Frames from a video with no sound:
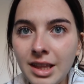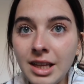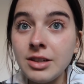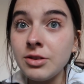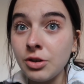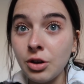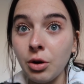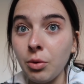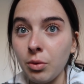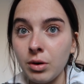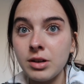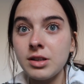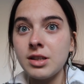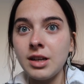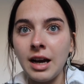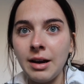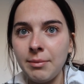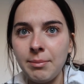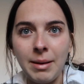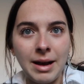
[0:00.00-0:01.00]
I don't want
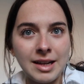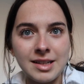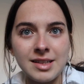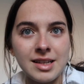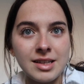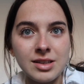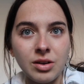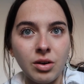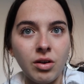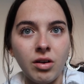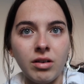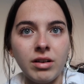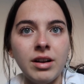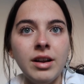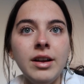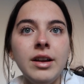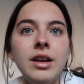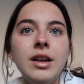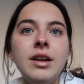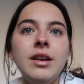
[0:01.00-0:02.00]
to pass this on
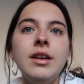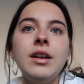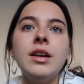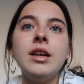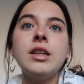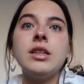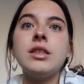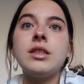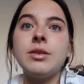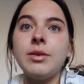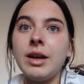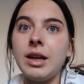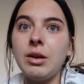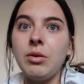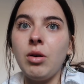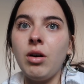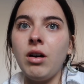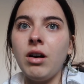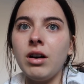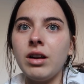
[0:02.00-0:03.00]
to
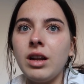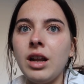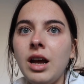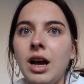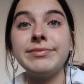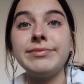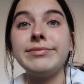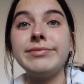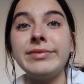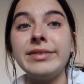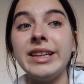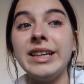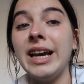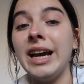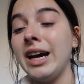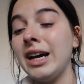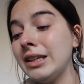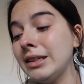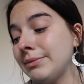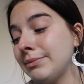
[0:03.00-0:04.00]
anyone.
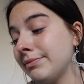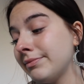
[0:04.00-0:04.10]
Yeah.